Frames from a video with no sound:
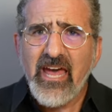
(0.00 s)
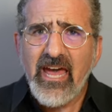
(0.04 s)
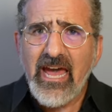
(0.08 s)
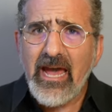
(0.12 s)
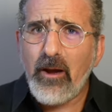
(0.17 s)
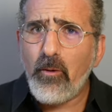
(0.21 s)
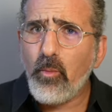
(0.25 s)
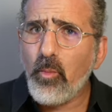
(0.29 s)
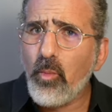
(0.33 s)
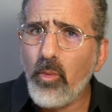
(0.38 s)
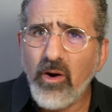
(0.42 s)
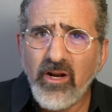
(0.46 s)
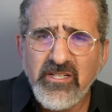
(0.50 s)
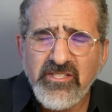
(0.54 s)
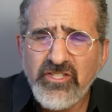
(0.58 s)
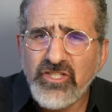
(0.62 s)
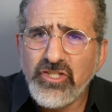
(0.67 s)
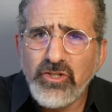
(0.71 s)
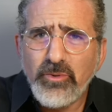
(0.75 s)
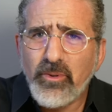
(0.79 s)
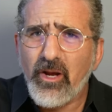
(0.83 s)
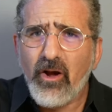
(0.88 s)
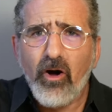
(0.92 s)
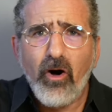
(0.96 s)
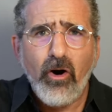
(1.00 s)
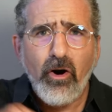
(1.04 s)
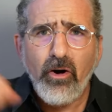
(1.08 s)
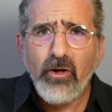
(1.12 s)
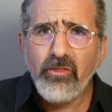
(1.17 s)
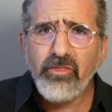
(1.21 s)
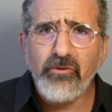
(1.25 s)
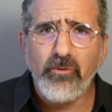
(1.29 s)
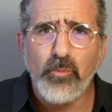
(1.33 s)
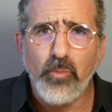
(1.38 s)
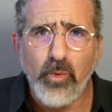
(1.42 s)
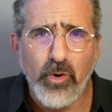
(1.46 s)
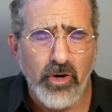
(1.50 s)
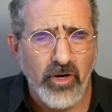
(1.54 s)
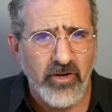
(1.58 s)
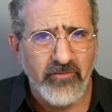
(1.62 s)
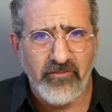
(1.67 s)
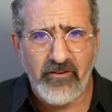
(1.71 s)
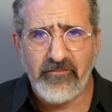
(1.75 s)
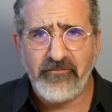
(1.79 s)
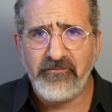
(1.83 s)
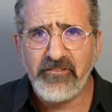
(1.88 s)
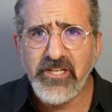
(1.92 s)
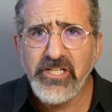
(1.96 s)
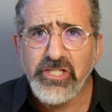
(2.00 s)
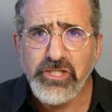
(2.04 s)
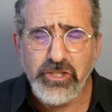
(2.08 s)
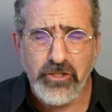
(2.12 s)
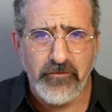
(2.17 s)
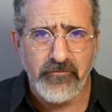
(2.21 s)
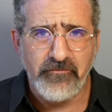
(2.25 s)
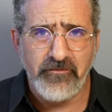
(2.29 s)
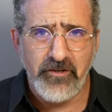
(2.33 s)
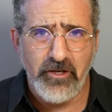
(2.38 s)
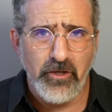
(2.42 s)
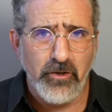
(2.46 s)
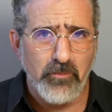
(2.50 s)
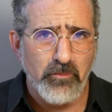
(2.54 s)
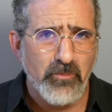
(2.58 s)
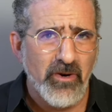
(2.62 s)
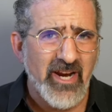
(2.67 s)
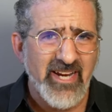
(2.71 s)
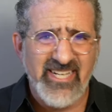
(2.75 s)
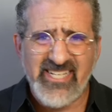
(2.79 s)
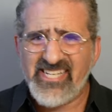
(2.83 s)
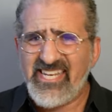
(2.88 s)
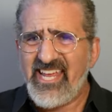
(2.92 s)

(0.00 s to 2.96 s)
at once doing all the work of a feature film, right?